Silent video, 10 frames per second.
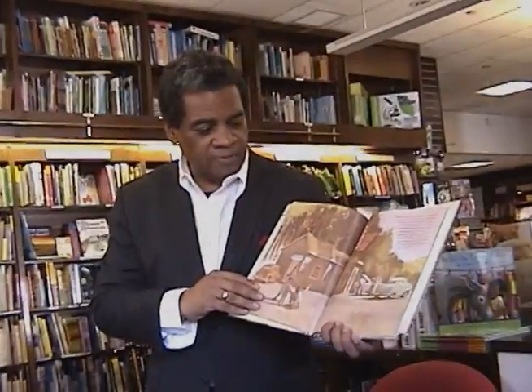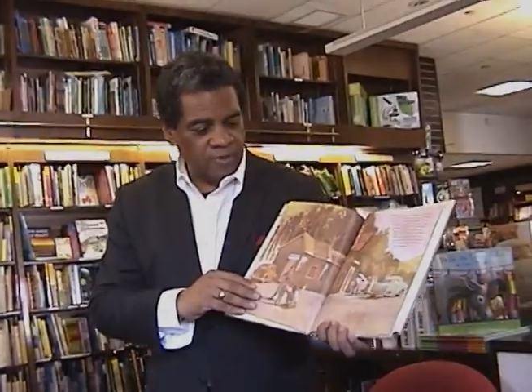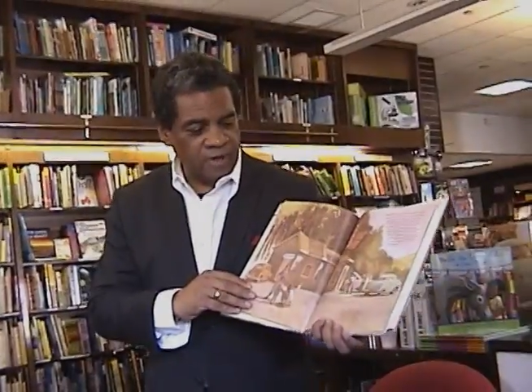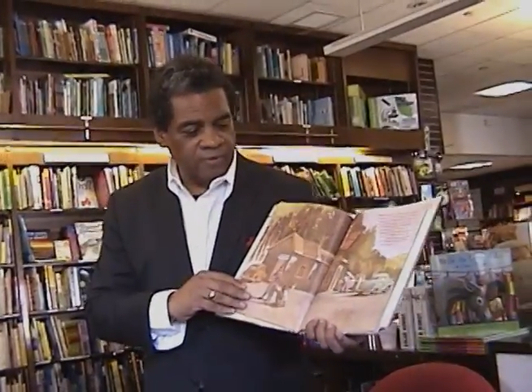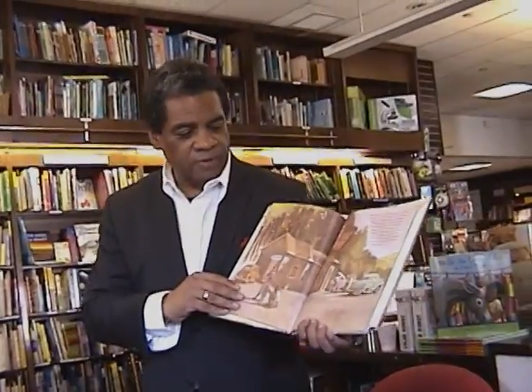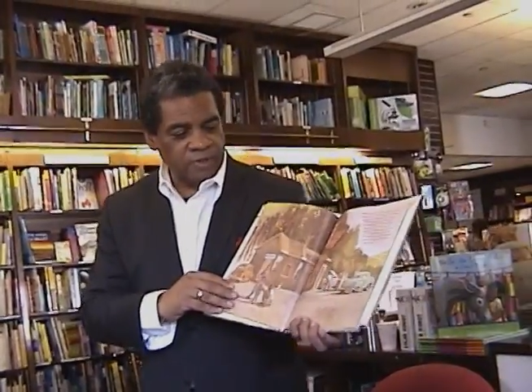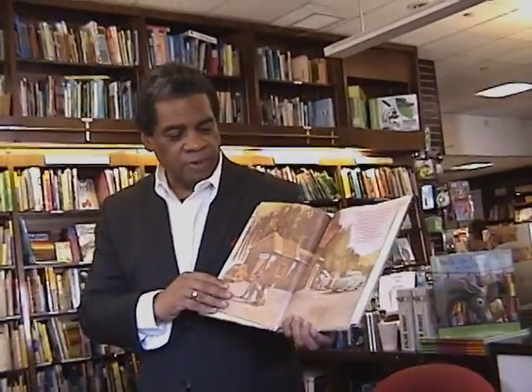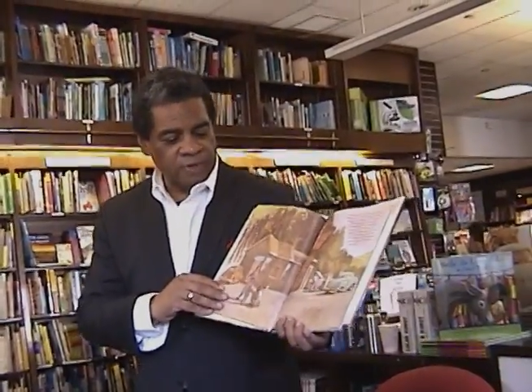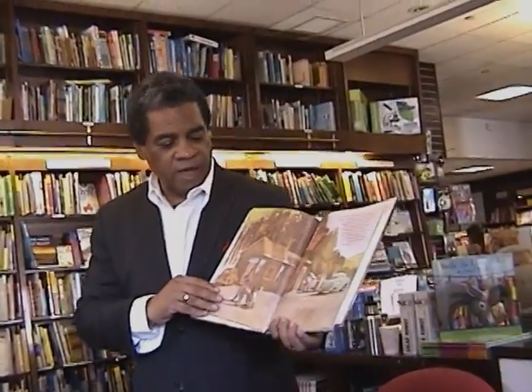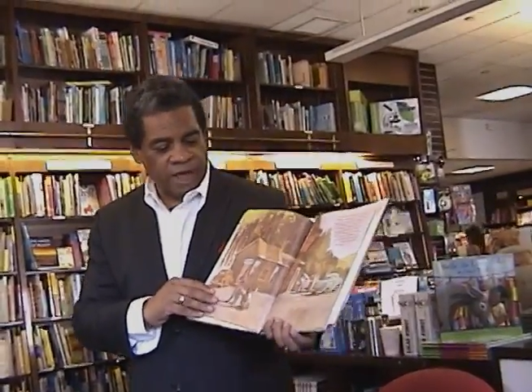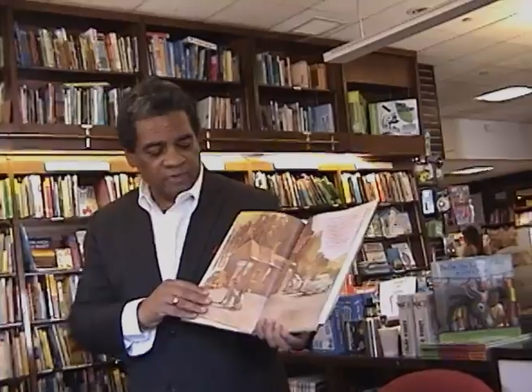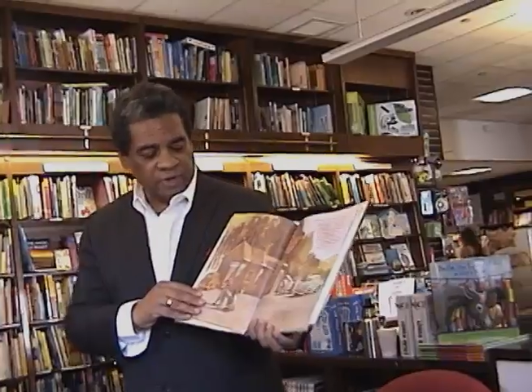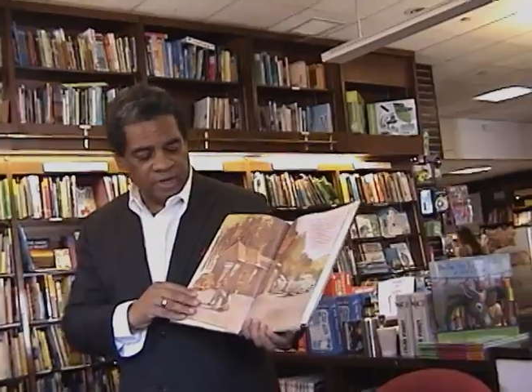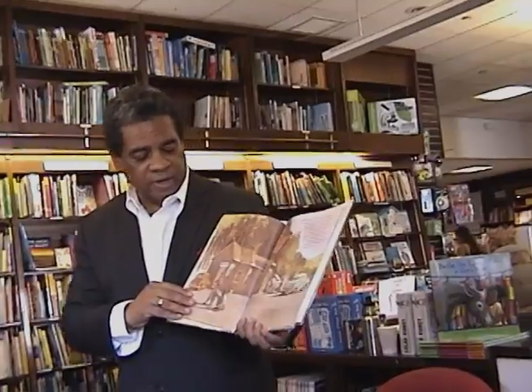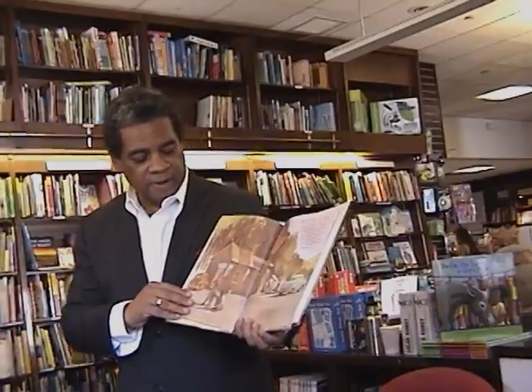the father fills up with
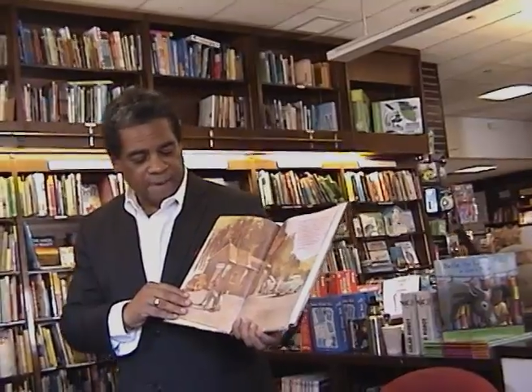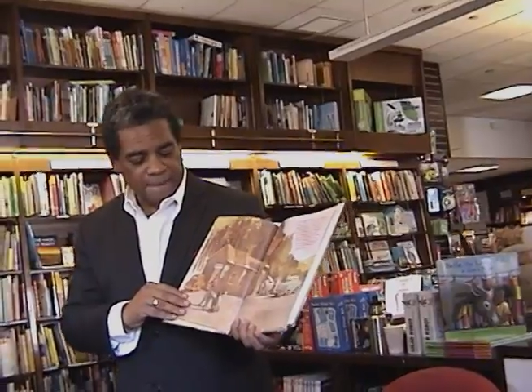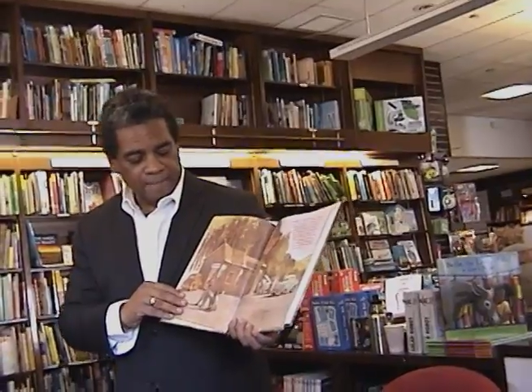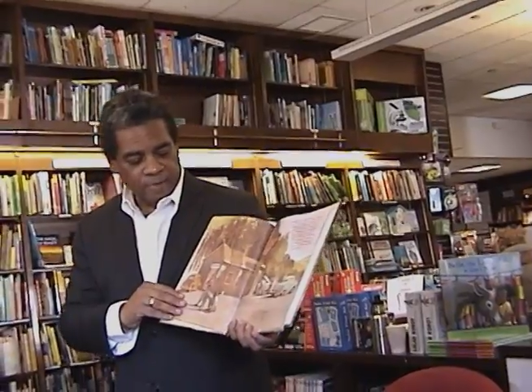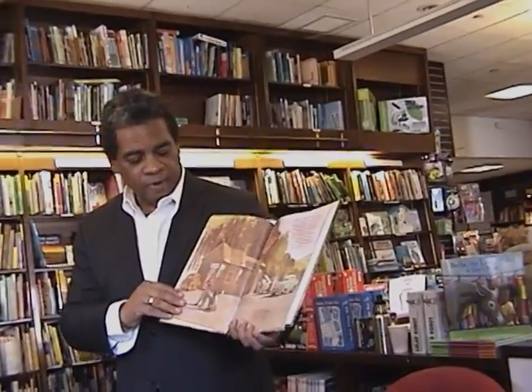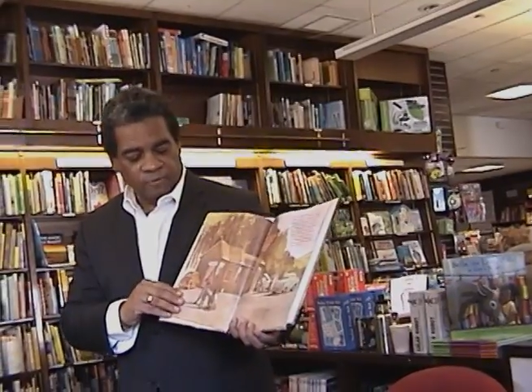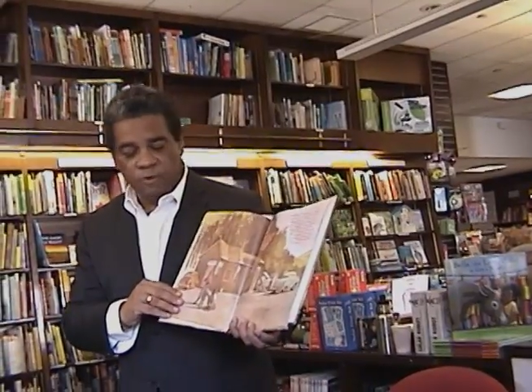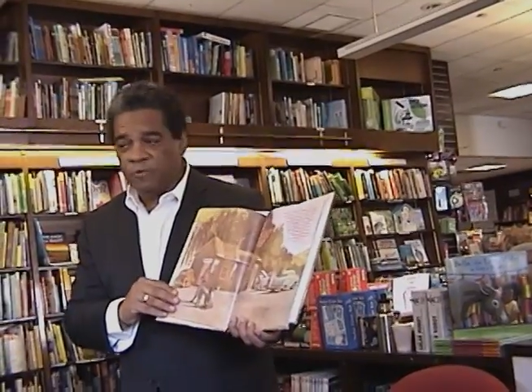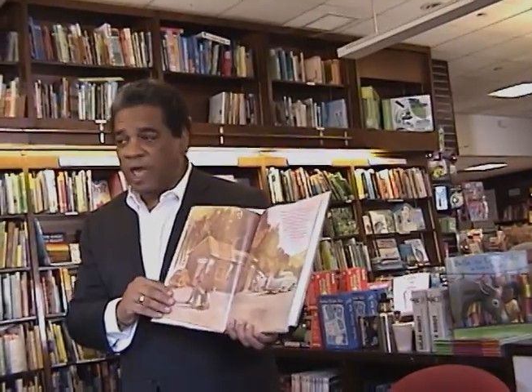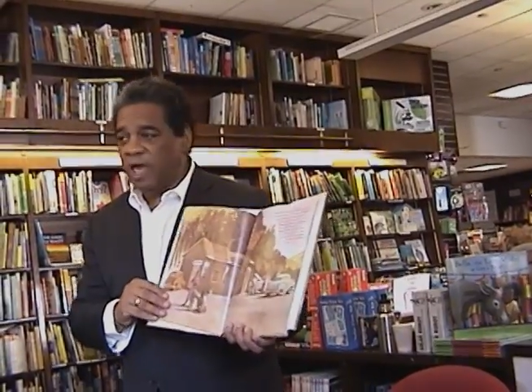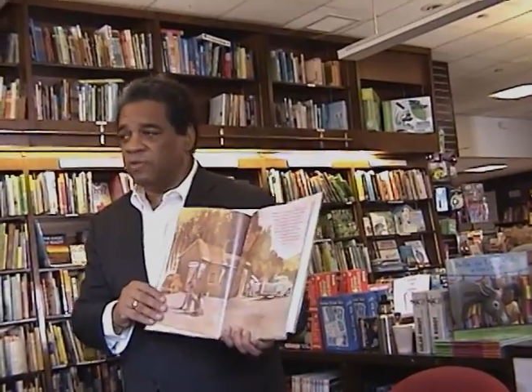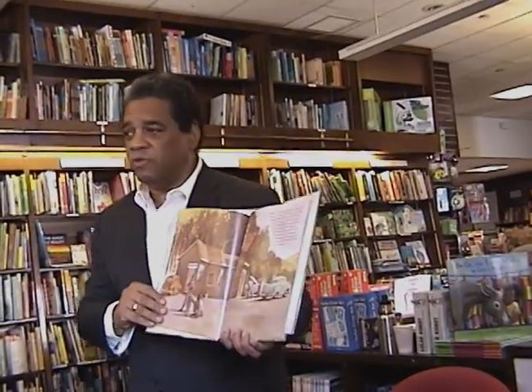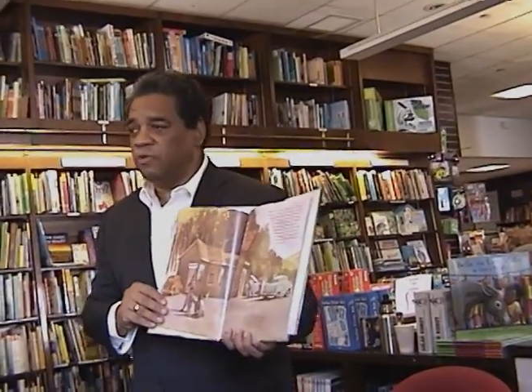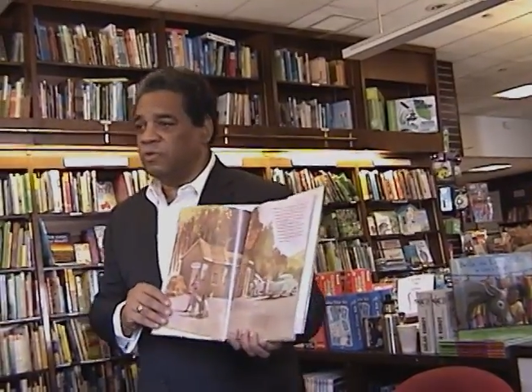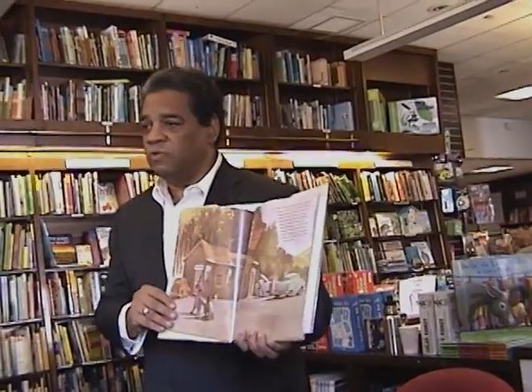gasoline. Ruth asks to use